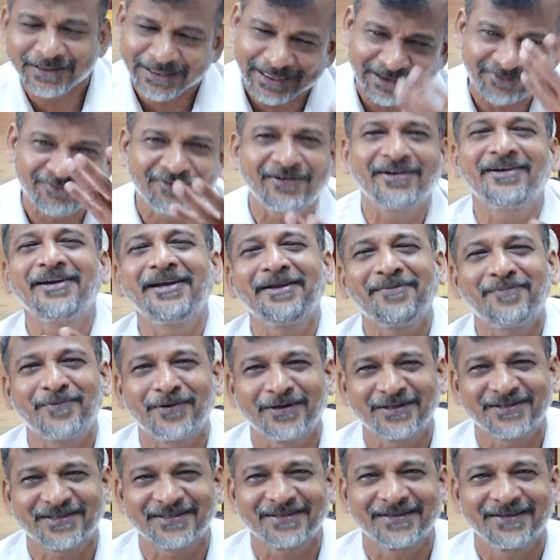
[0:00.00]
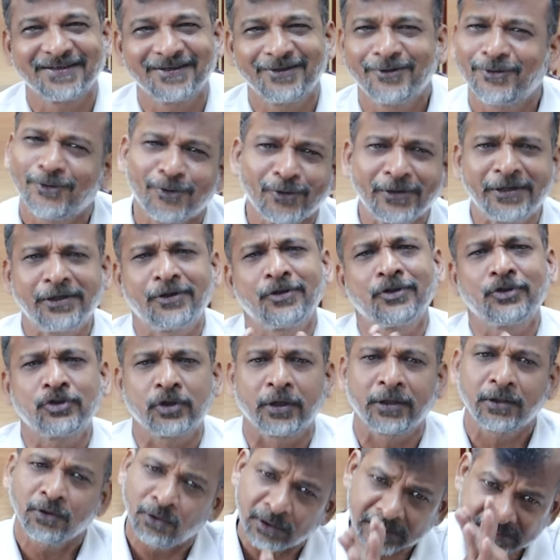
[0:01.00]
Definitely, boss. You don't need to
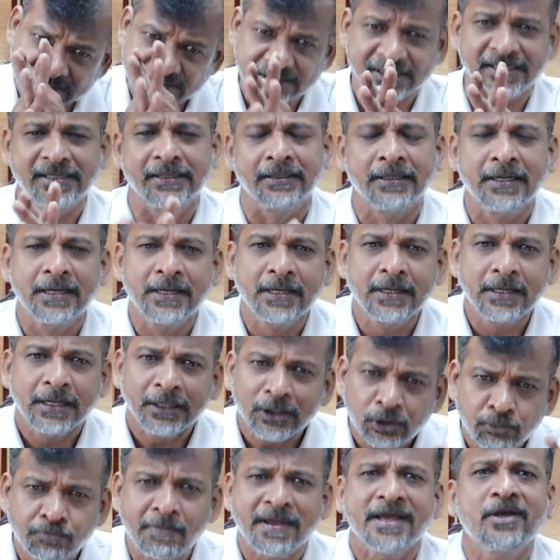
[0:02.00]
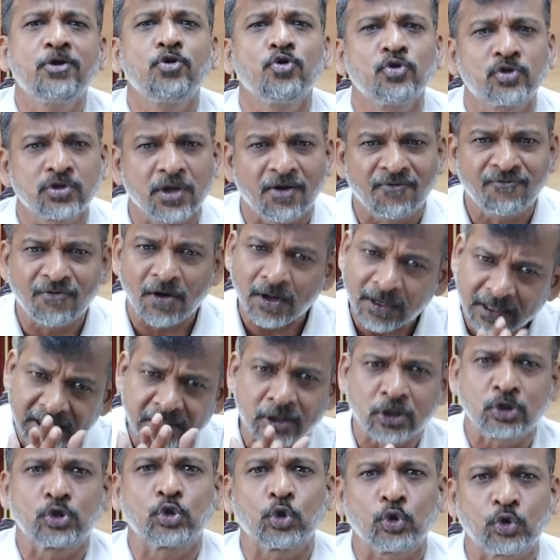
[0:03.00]
join. You can still make use of our
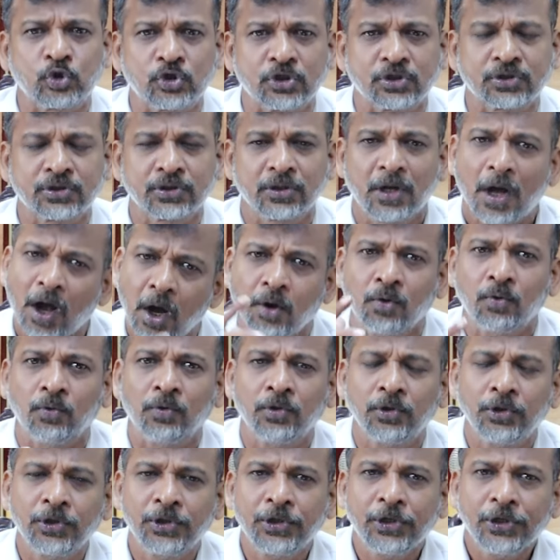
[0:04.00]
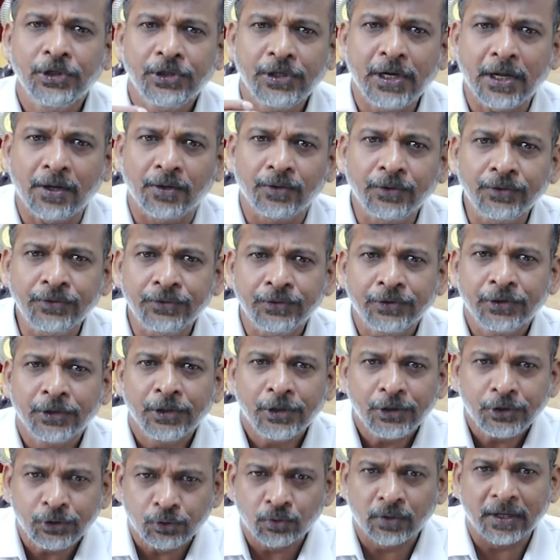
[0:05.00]
resources. How? Now,
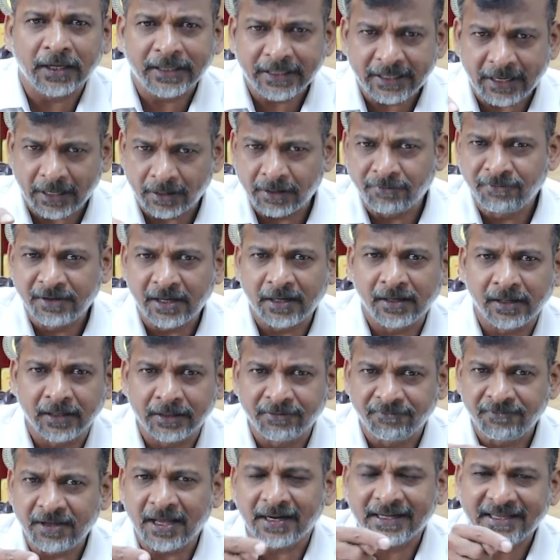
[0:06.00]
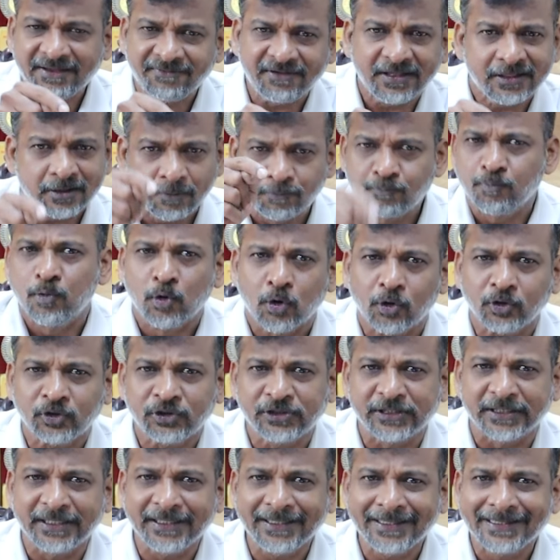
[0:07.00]
we are giving the
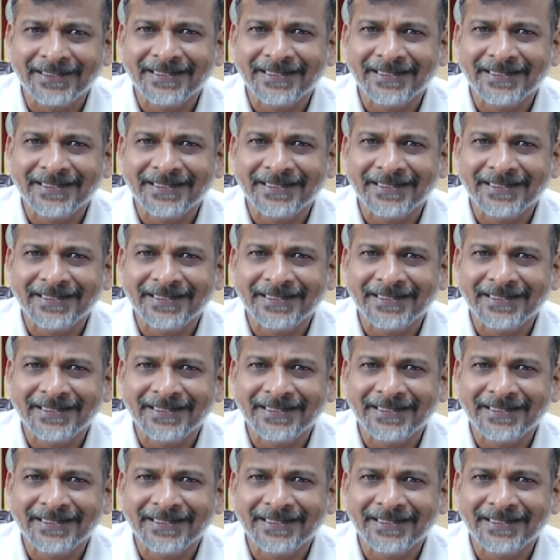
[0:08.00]
brochure.